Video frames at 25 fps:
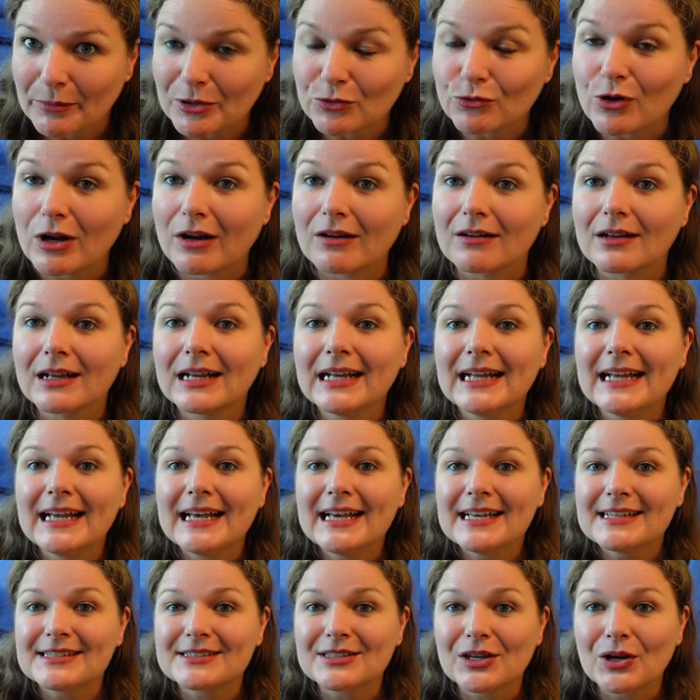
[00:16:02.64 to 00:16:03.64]
me wrong.
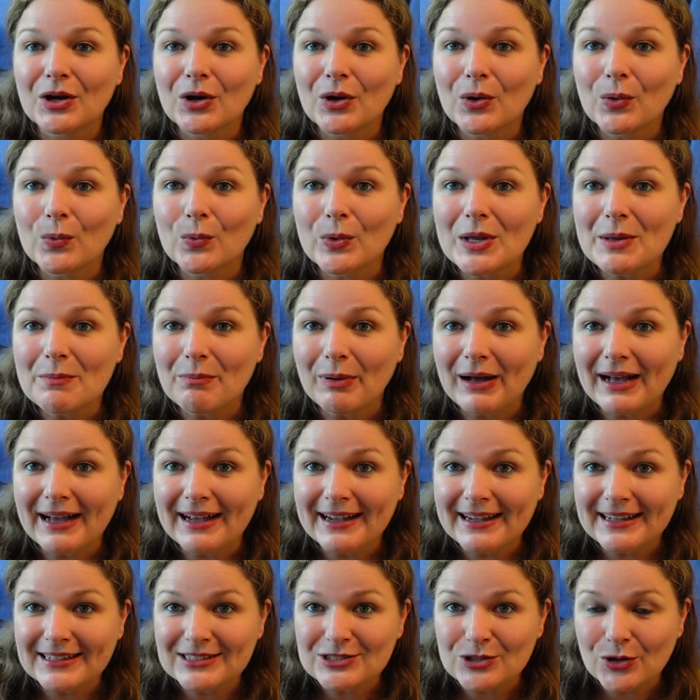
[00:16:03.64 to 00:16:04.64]
So we
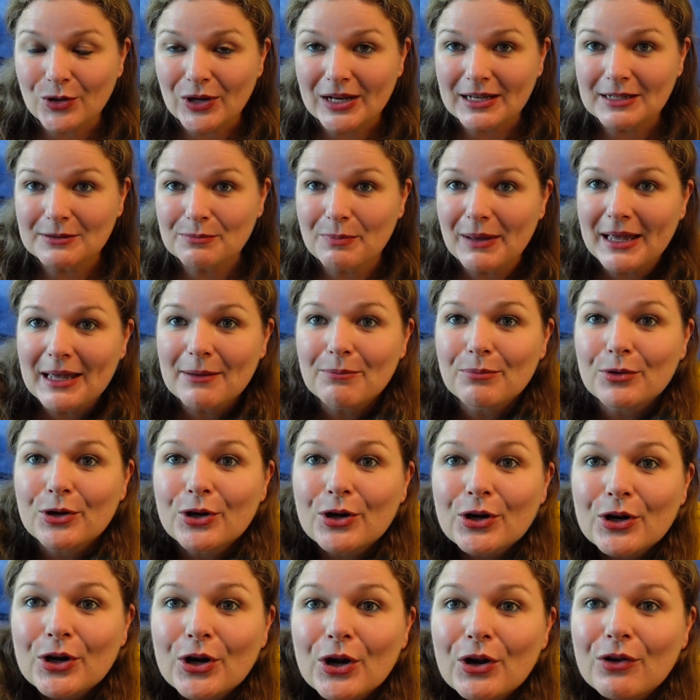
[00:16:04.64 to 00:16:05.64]
buy toilet
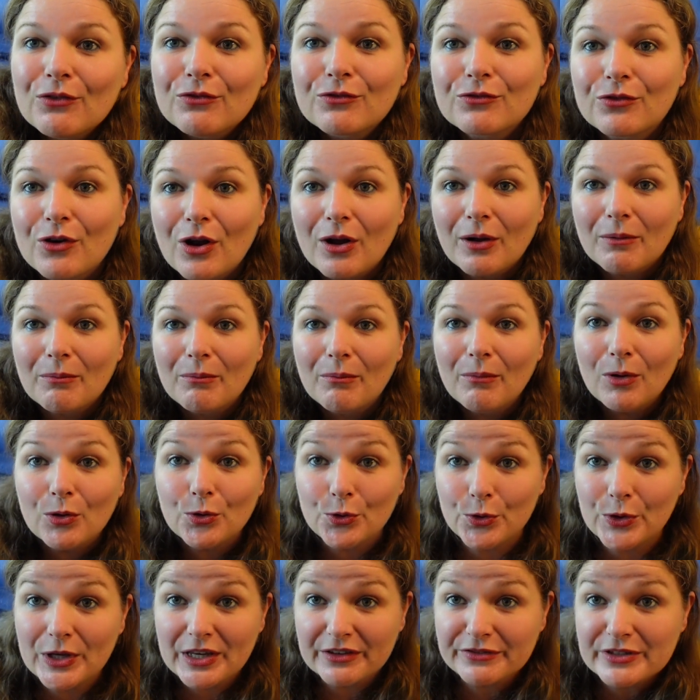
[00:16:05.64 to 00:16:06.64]
paper from
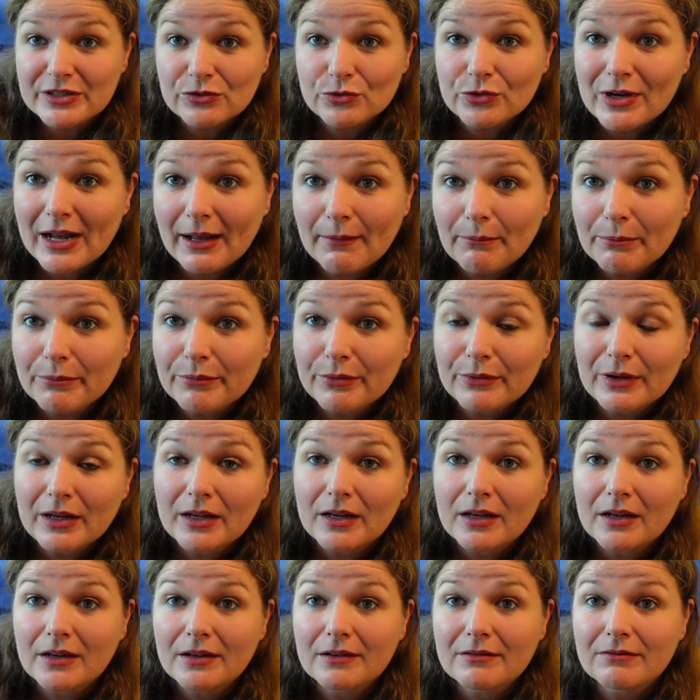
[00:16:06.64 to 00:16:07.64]
Who Gives a Crap.
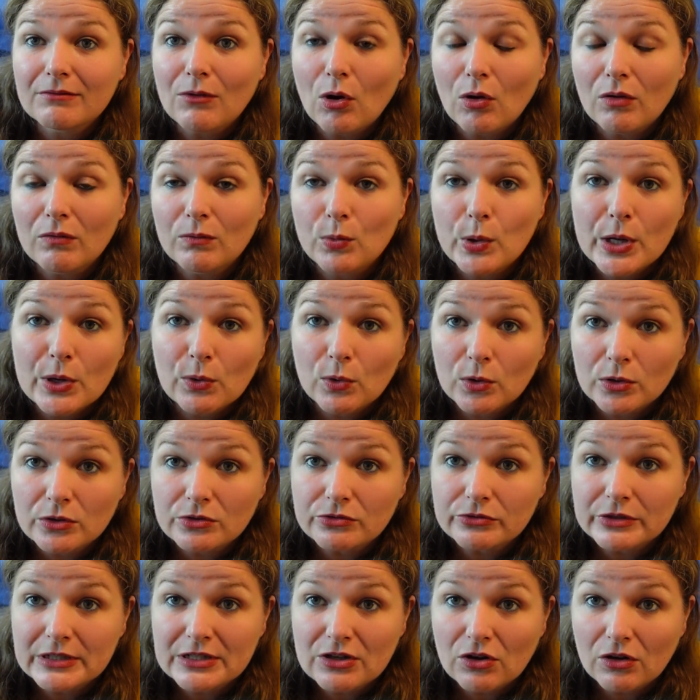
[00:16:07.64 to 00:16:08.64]
We
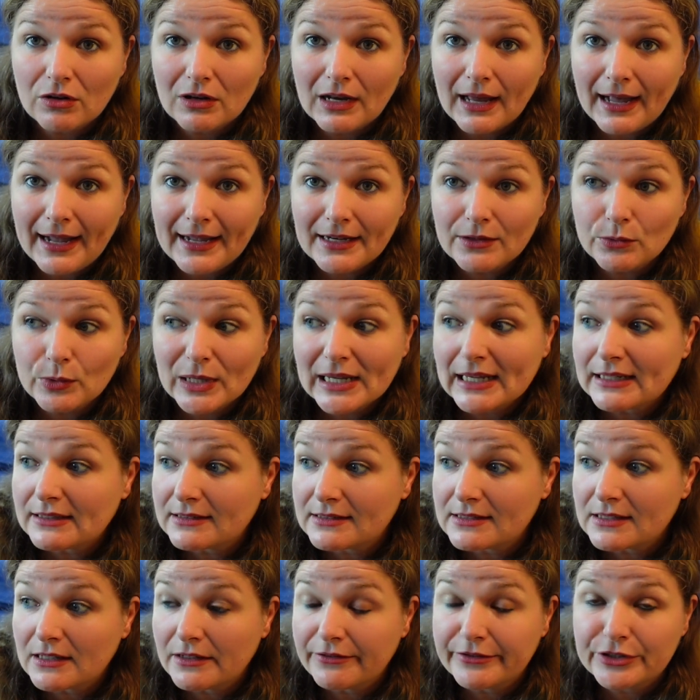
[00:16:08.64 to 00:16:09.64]
order it online, we get
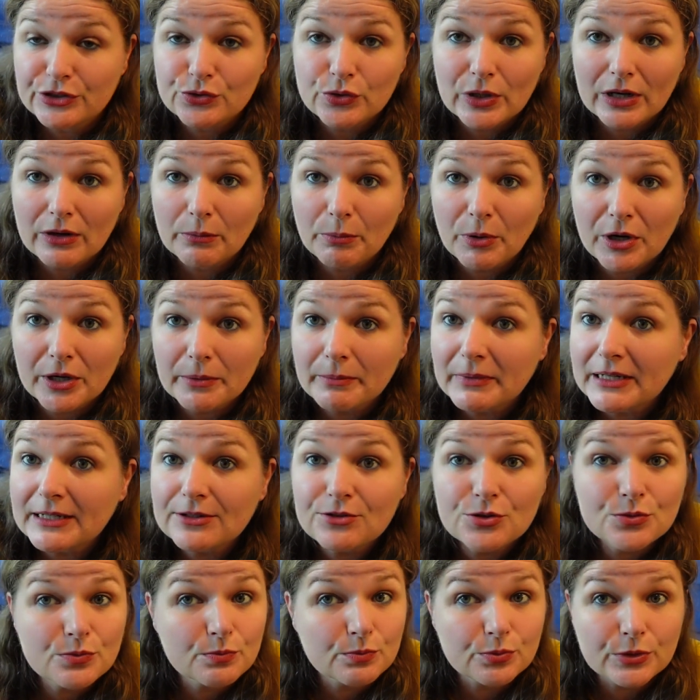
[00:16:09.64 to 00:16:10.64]
it delivered to our
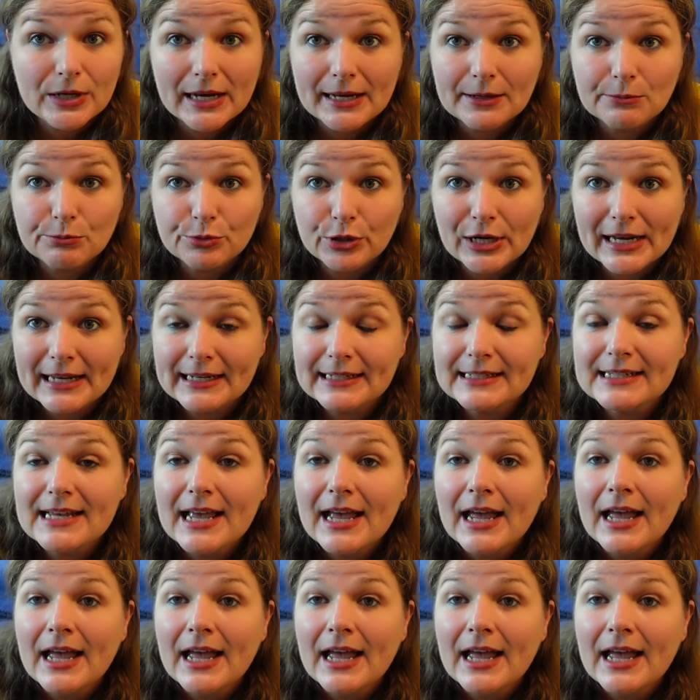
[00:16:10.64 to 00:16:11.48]
apartment. Brilliant, brilliant.